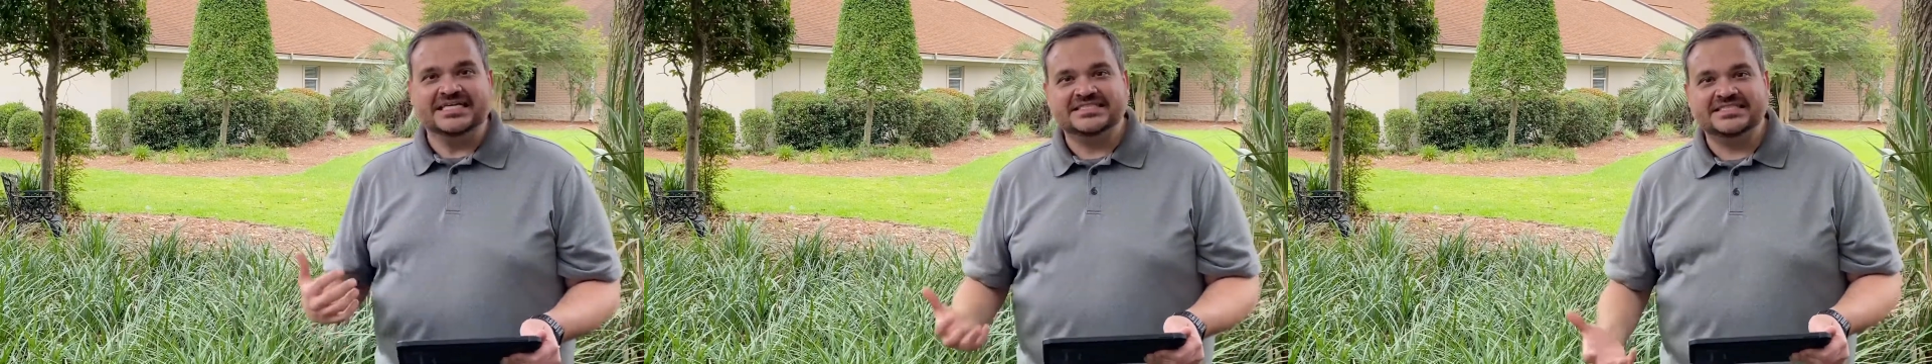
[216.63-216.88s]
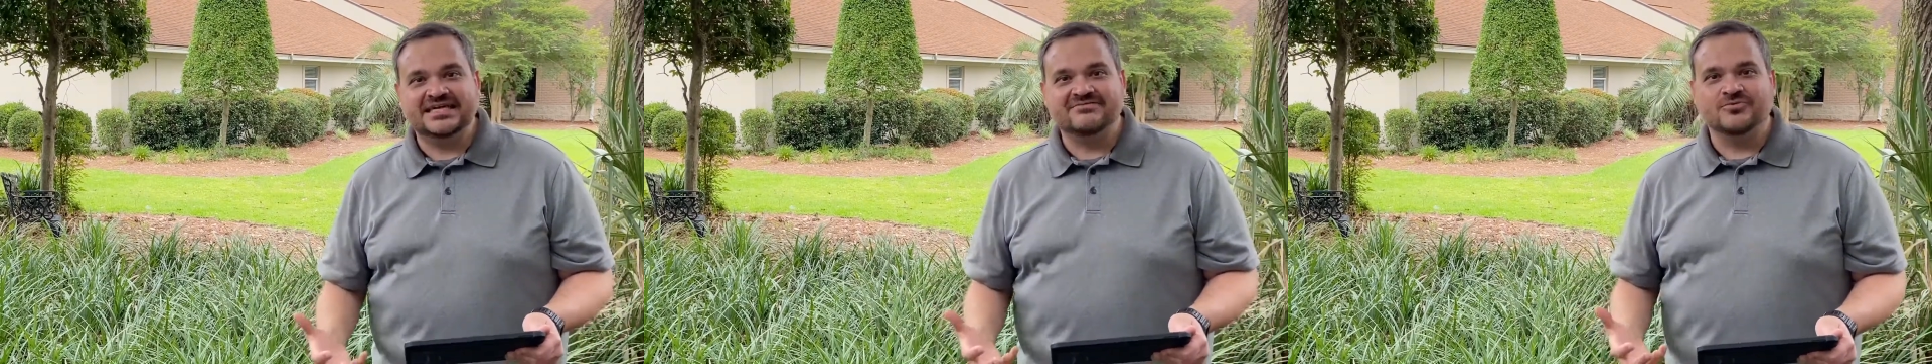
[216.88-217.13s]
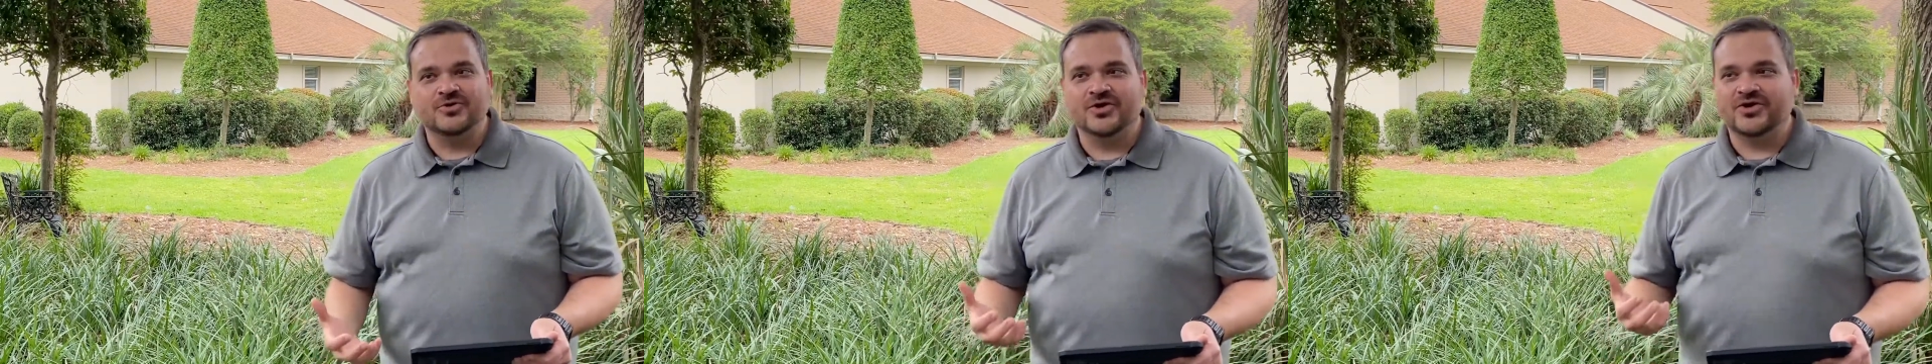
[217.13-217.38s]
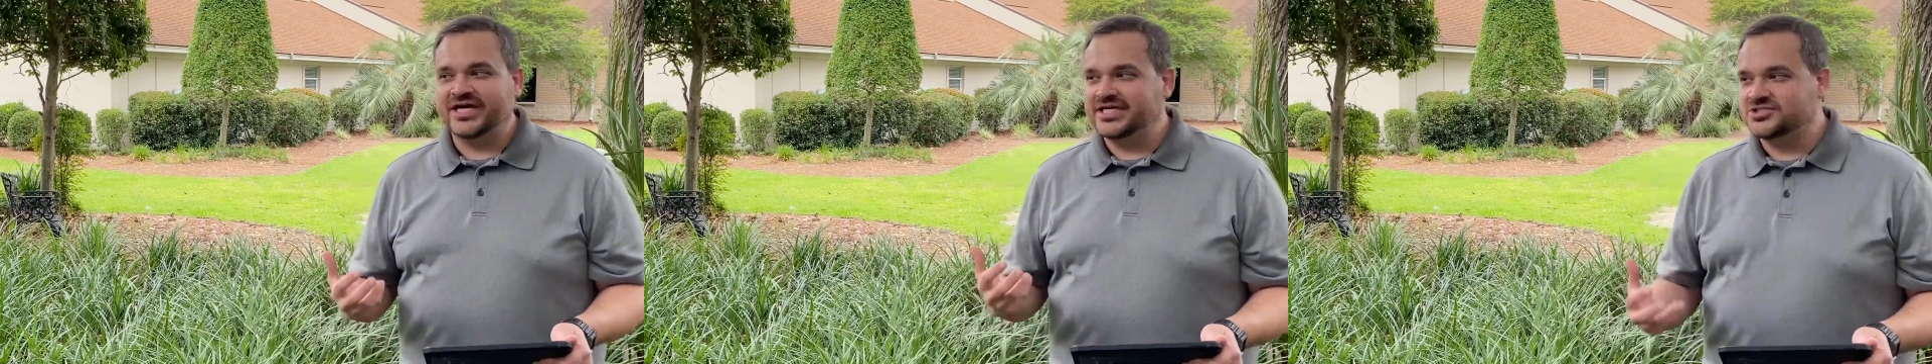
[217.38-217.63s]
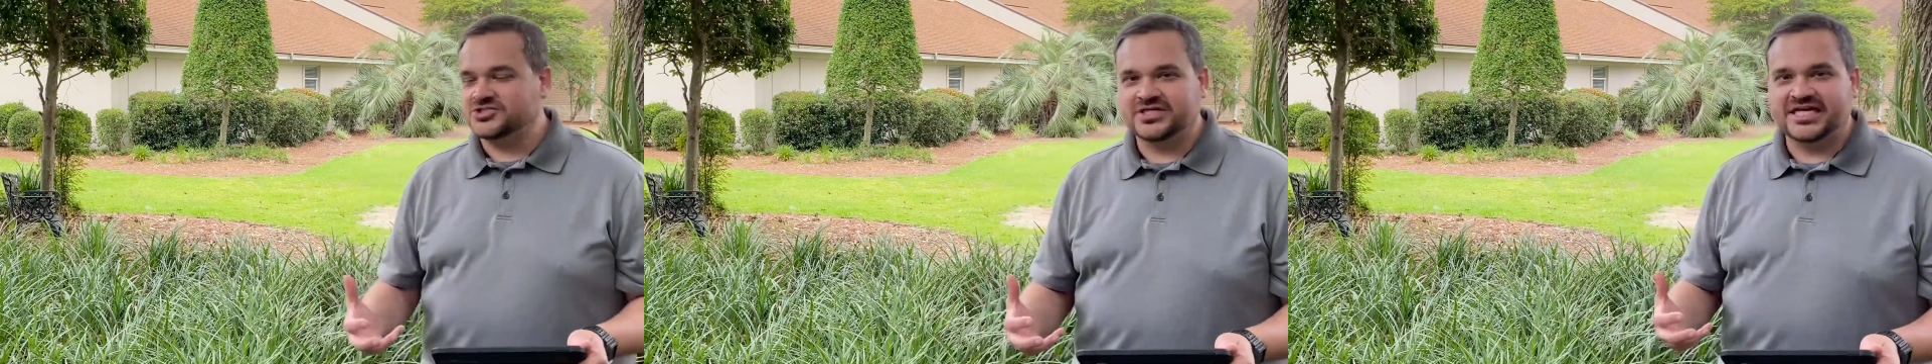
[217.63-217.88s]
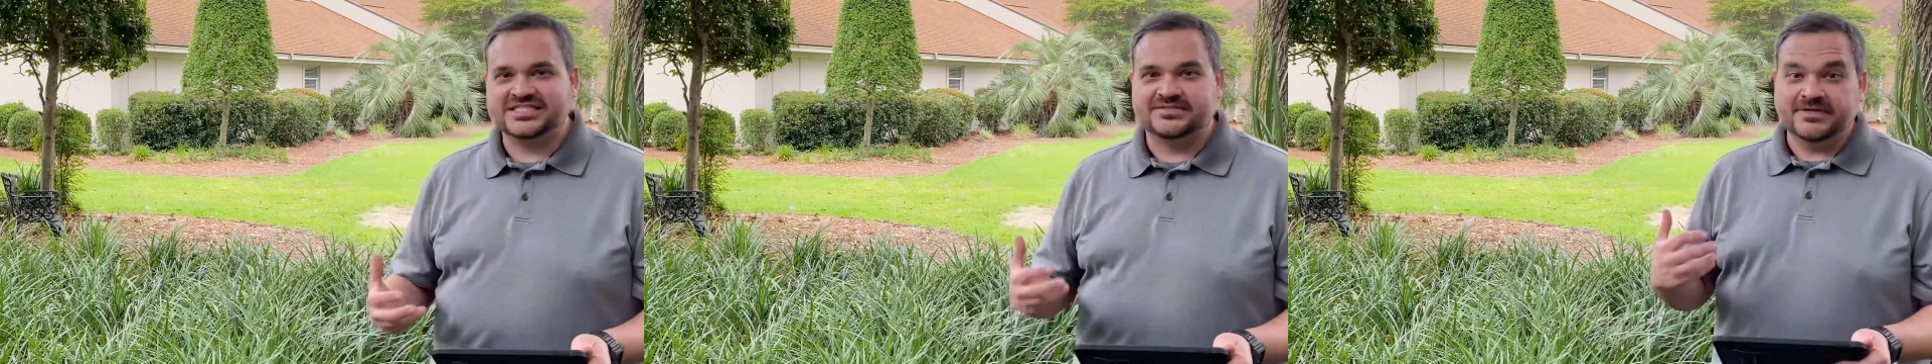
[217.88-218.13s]
instead of worry and
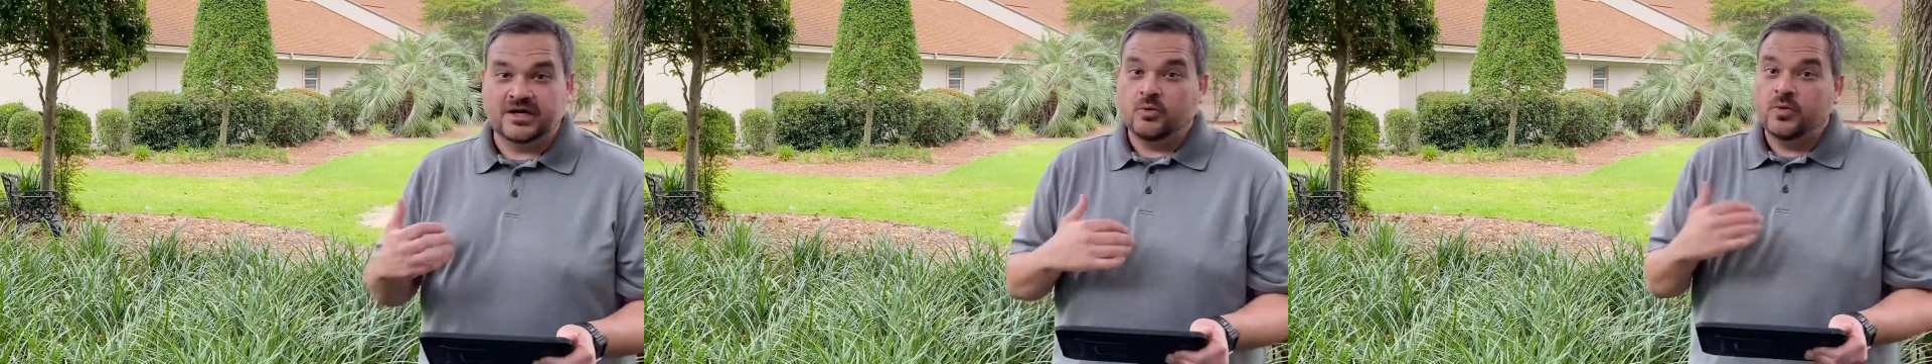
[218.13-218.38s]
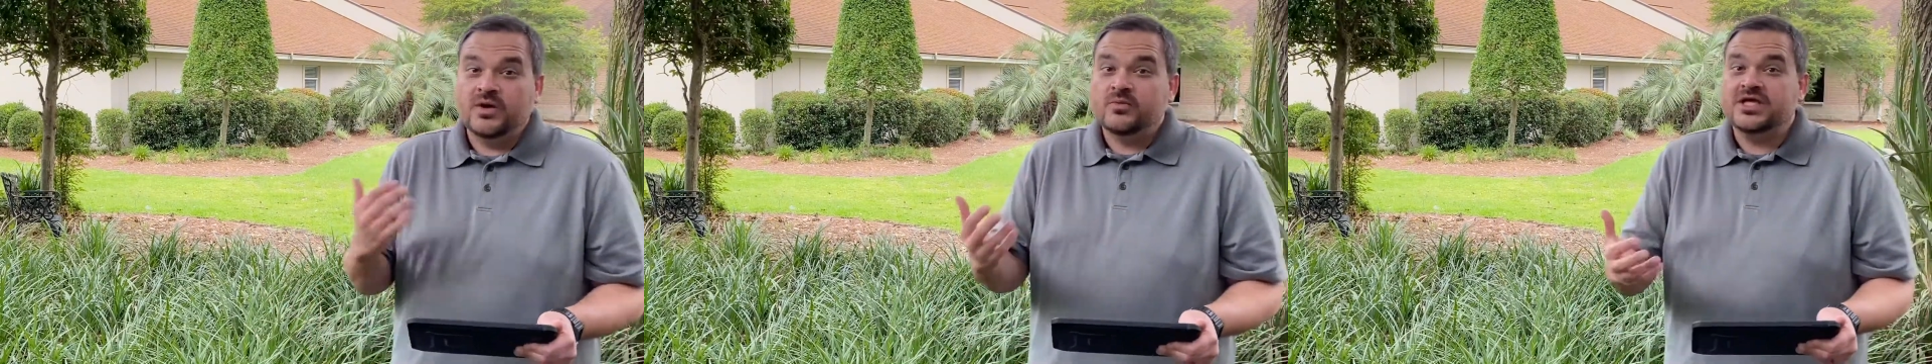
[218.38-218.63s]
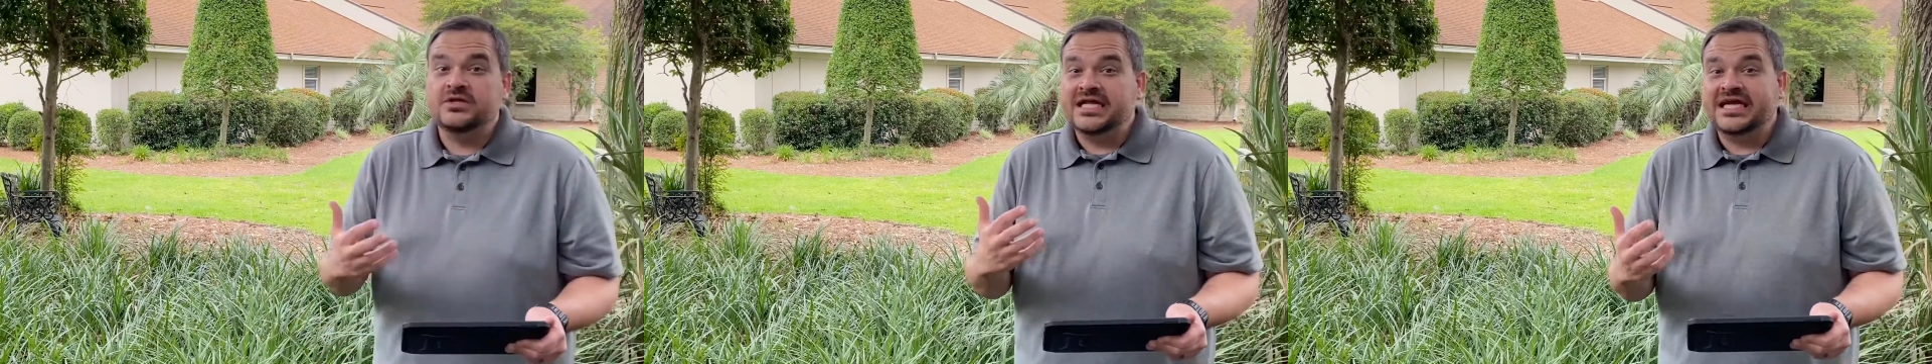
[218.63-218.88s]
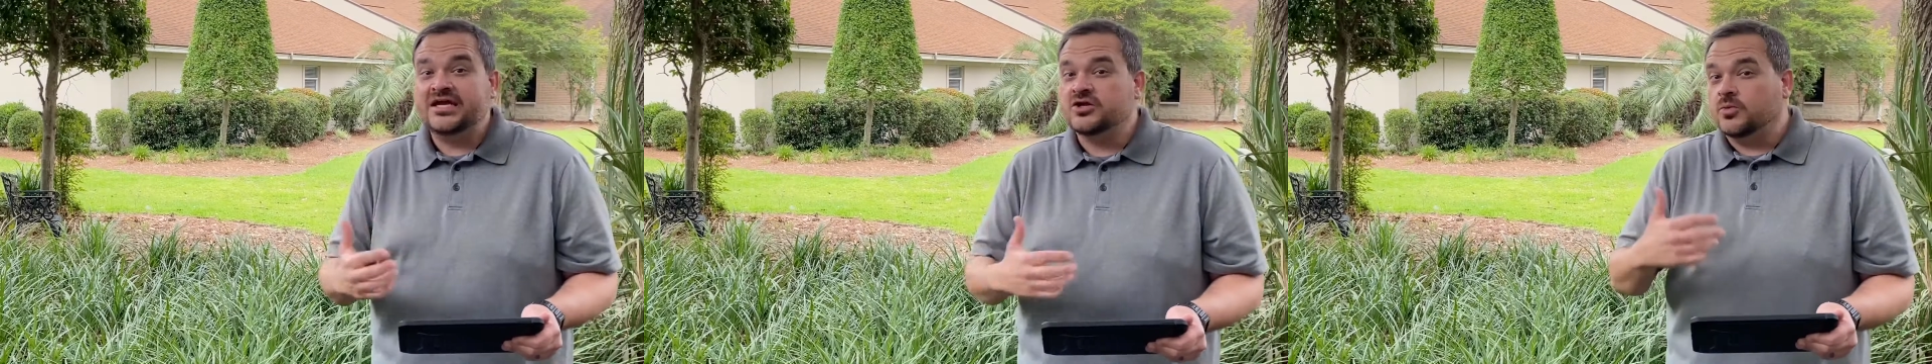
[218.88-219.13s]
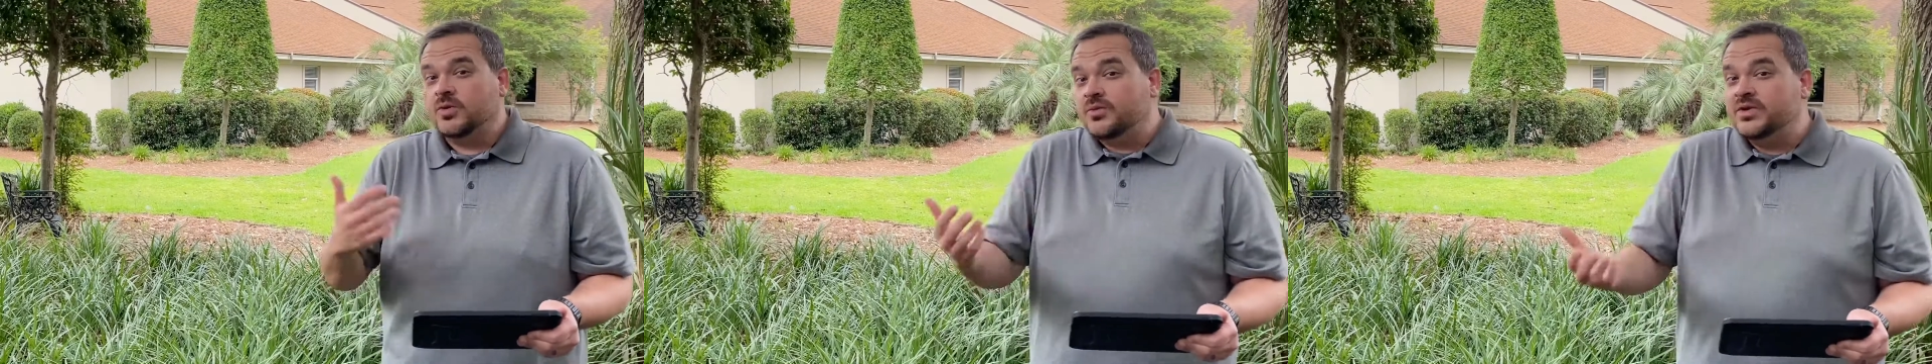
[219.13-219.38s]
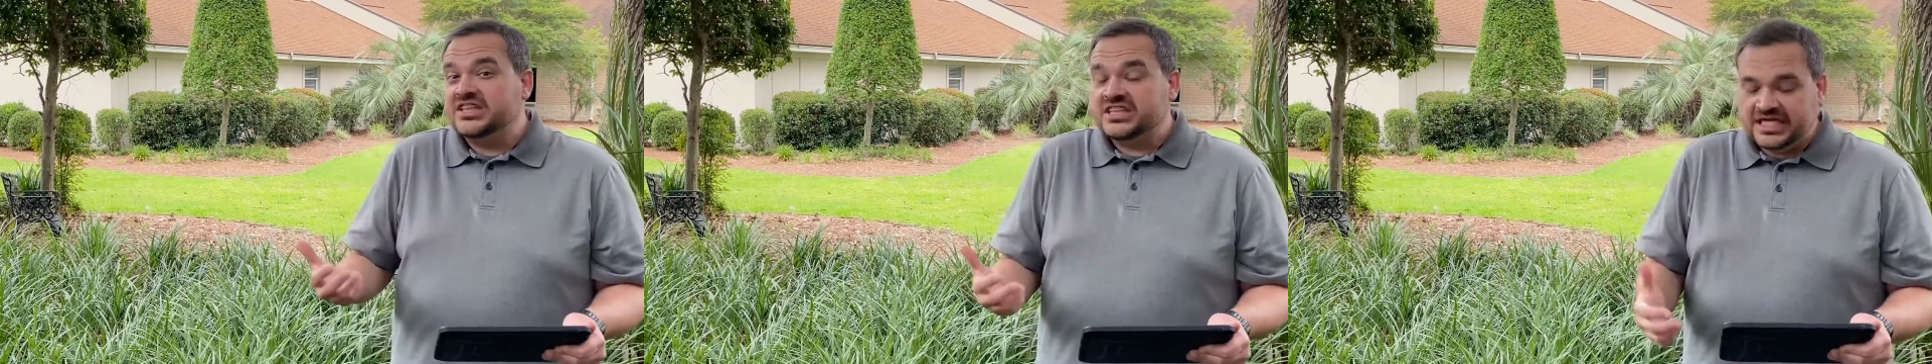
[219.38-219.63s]
stress about what we need or
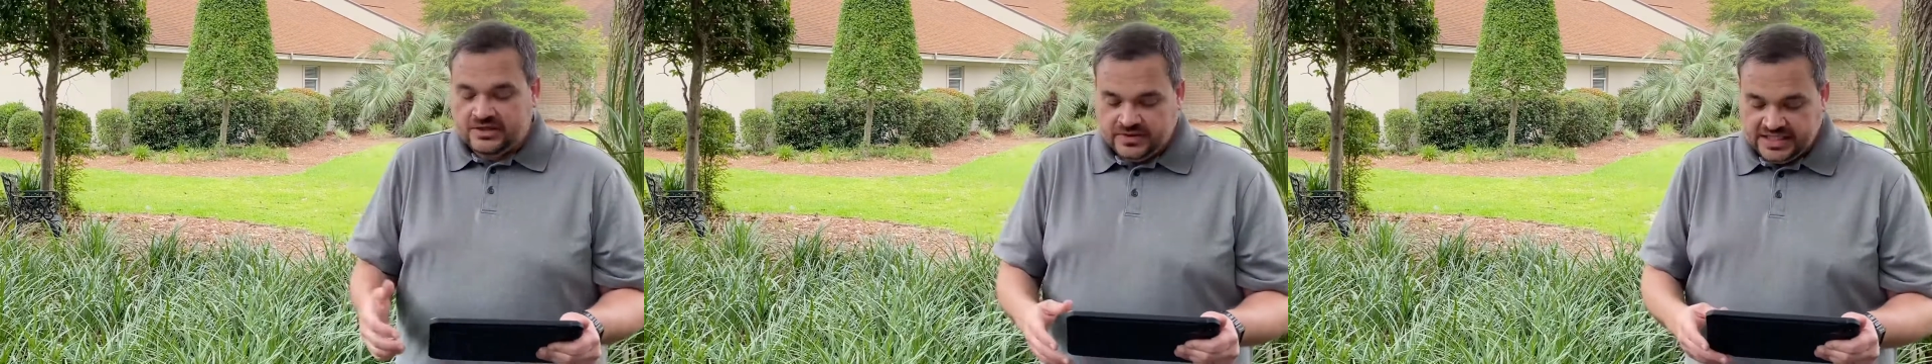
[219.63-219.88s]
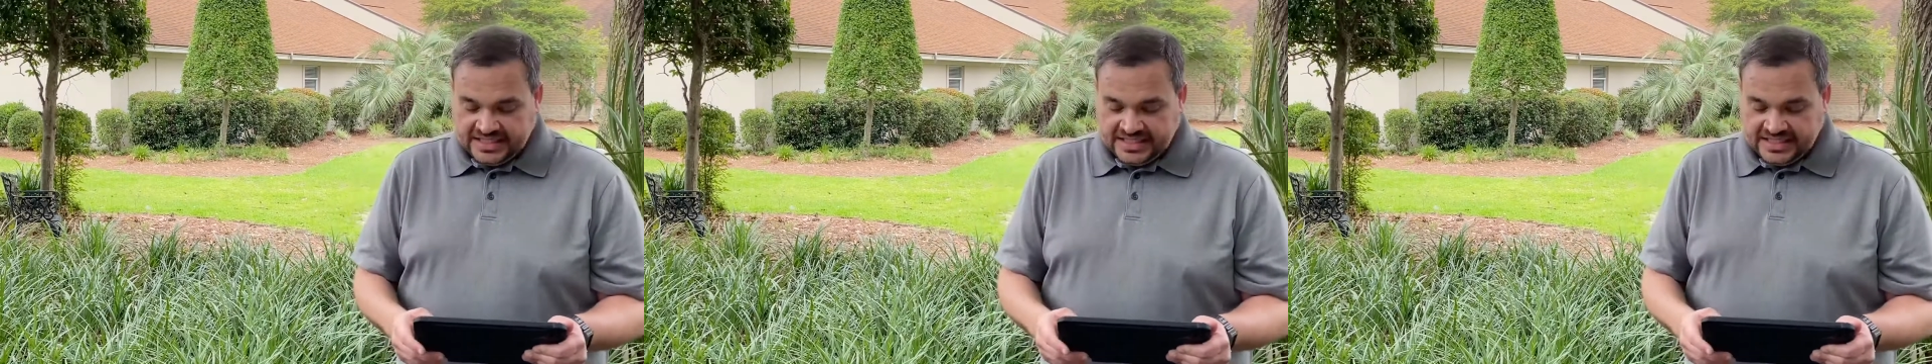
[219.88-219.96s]
what we think we